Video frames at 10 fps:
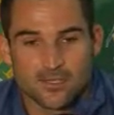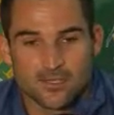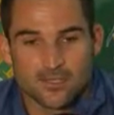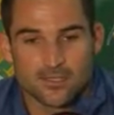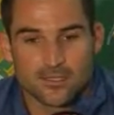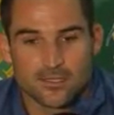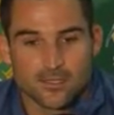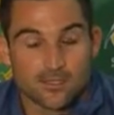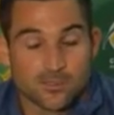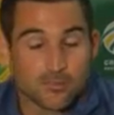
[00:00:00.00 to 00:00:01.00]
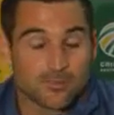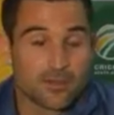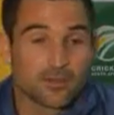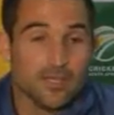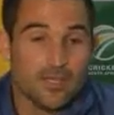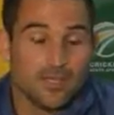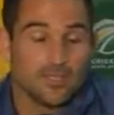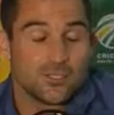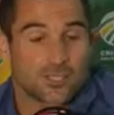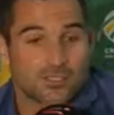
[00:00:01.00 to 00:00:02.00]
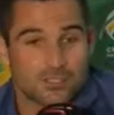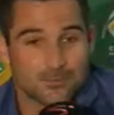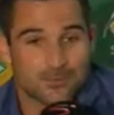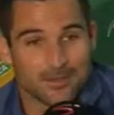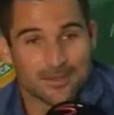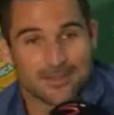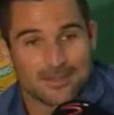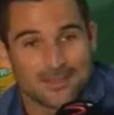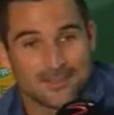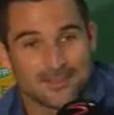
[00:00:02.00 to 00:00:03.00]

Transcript: and I know it's one of our chats that we've had